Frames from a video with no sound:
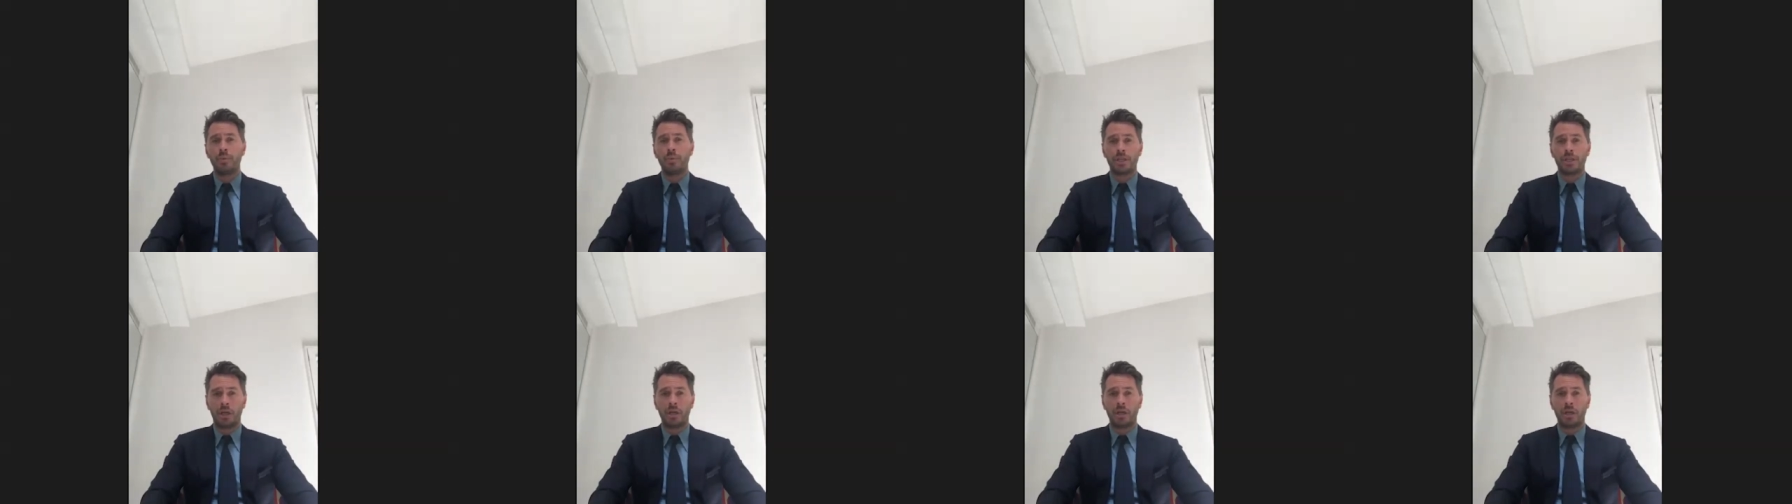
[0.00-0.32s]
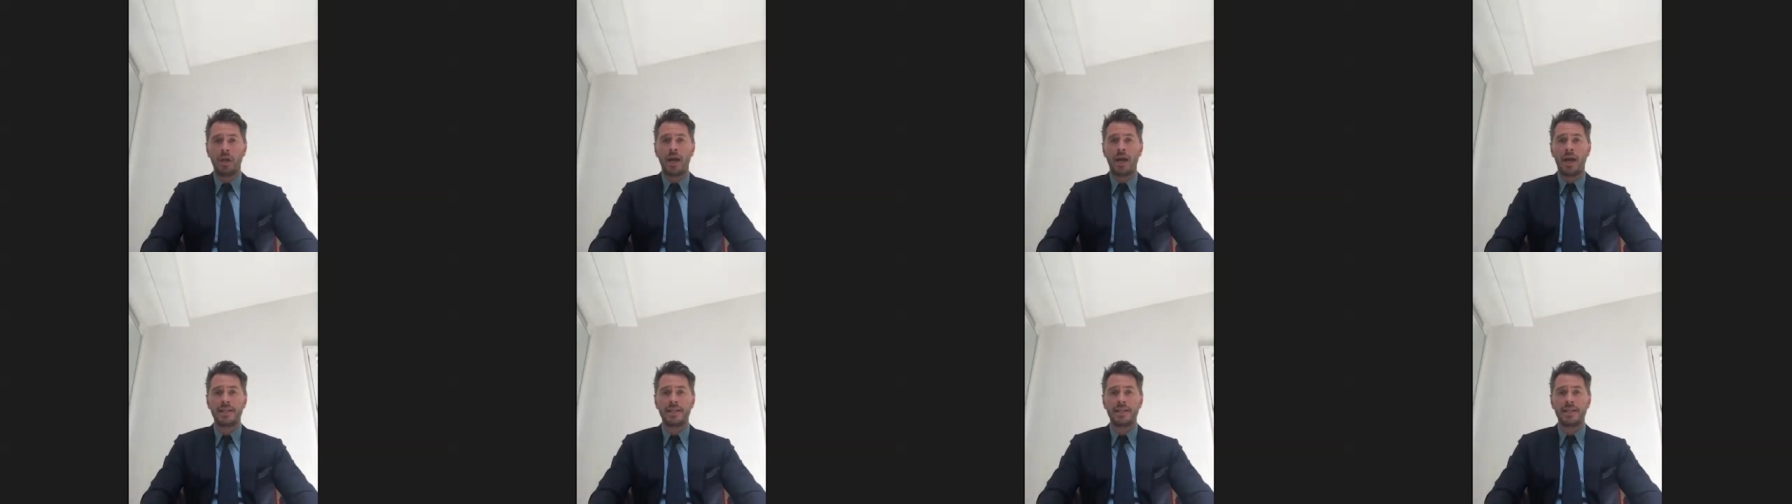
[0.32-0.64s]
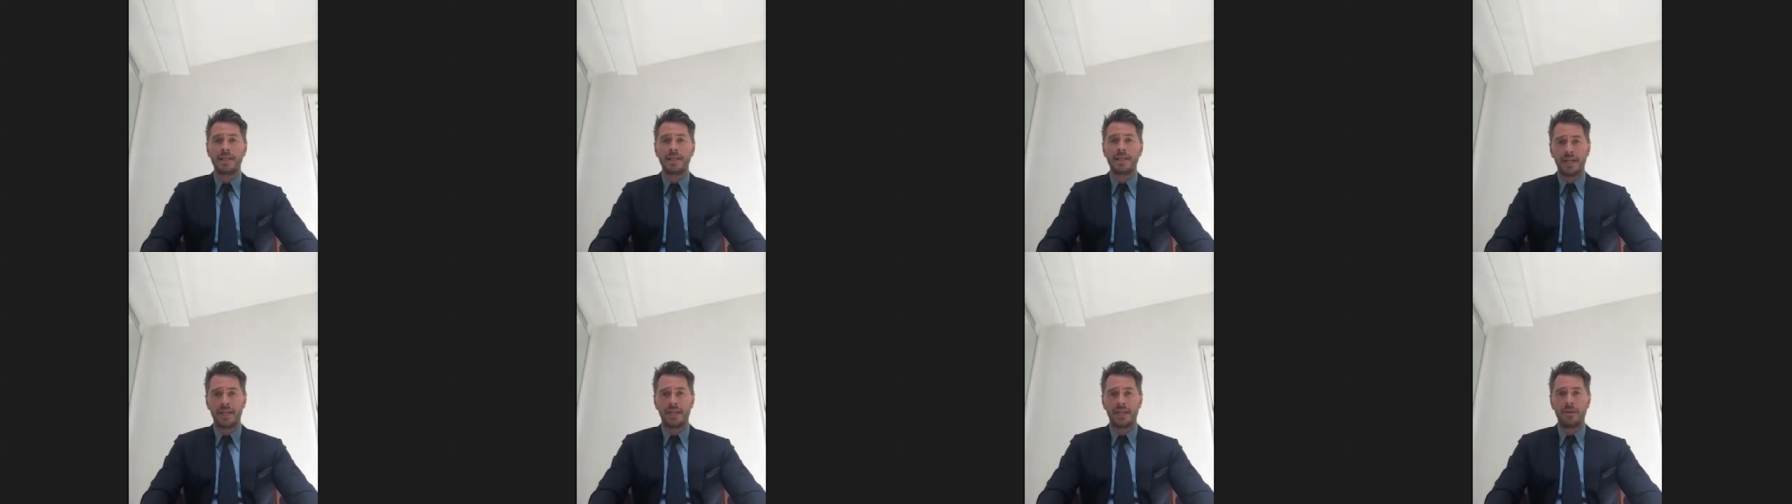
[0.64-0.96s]
the online
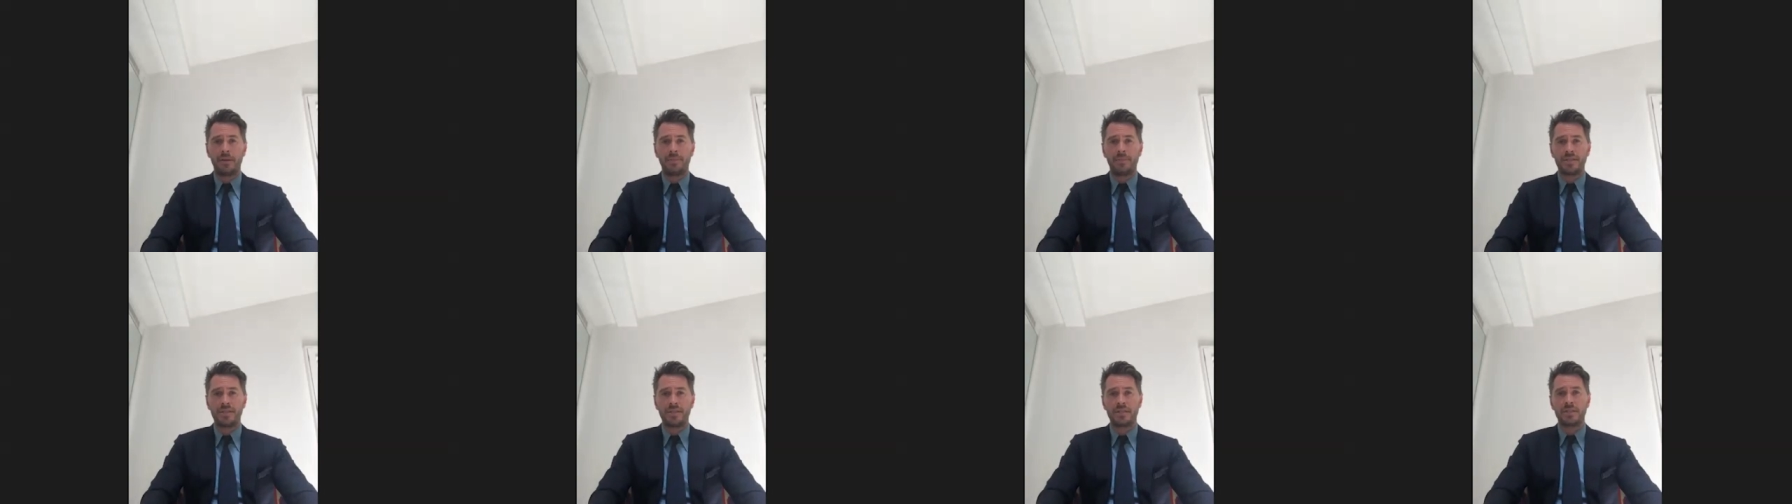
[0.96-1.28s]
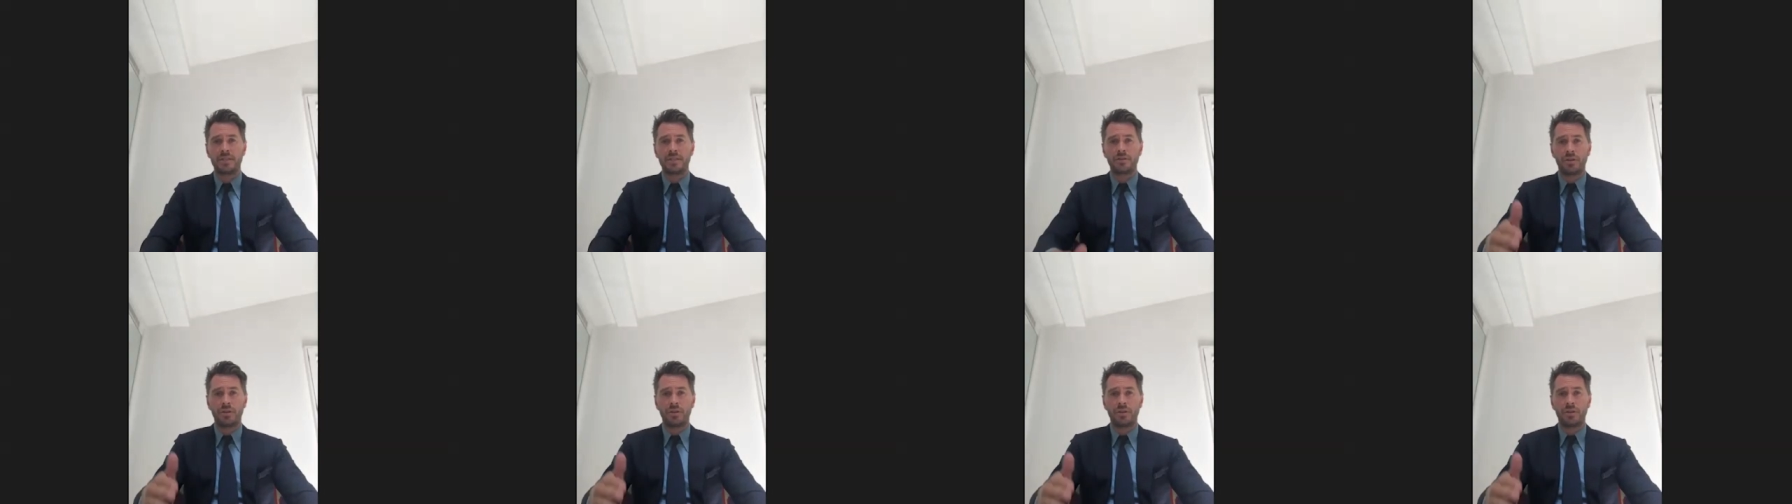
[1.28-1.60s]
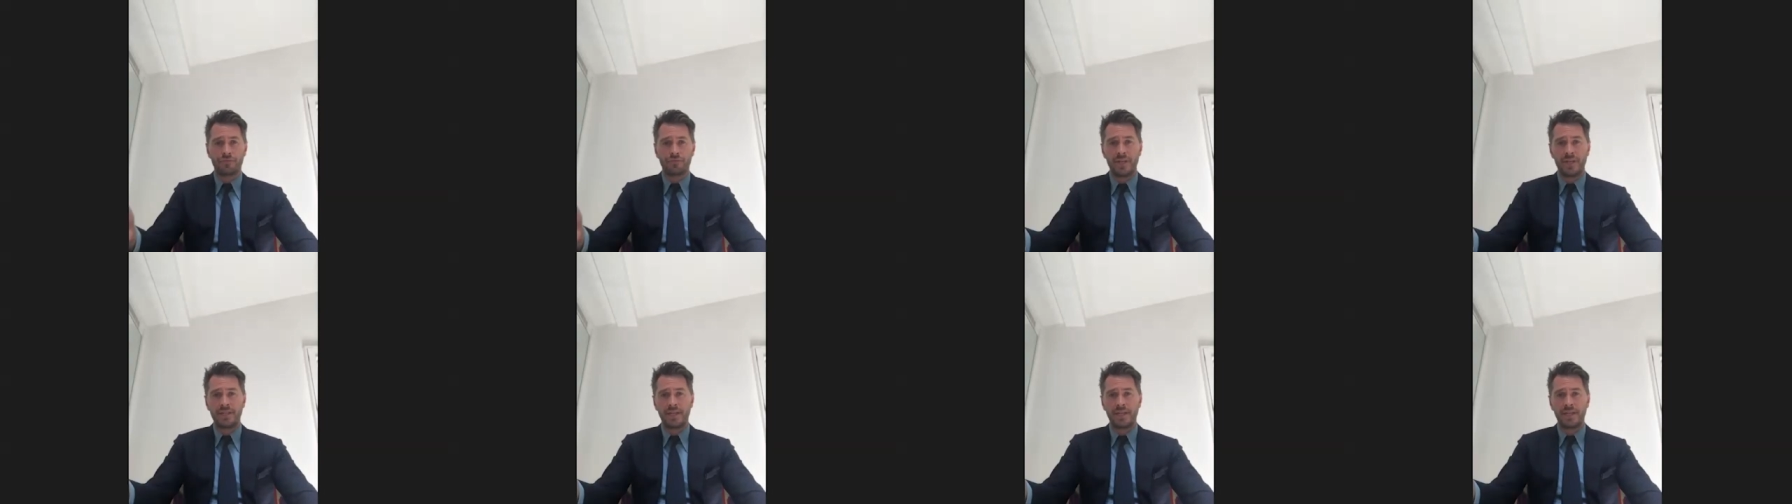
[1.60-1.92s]
side of the business on the
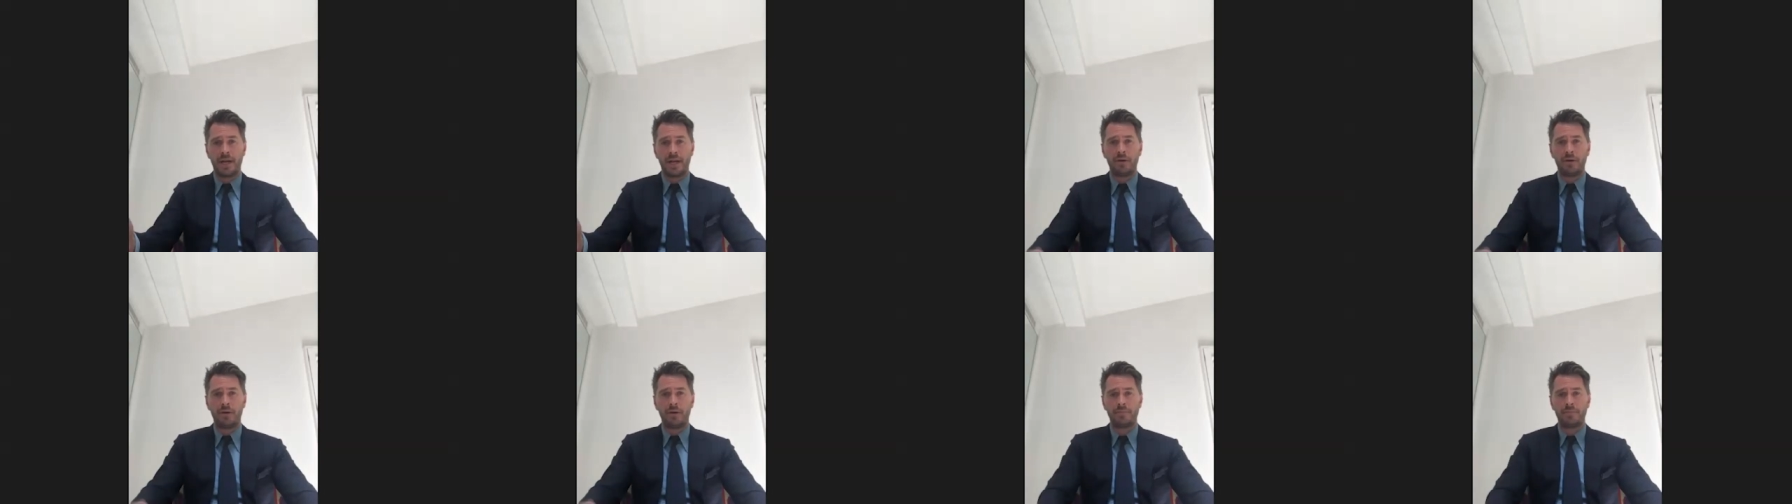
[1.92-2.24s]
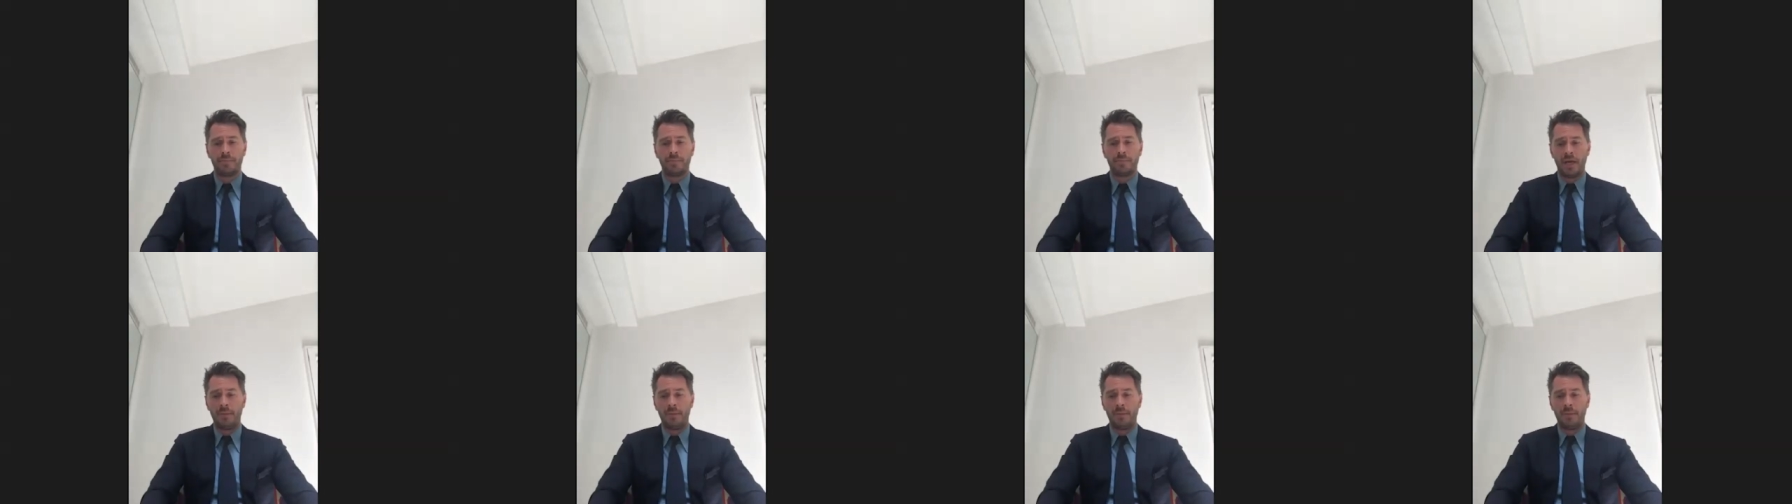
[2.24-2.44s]
retail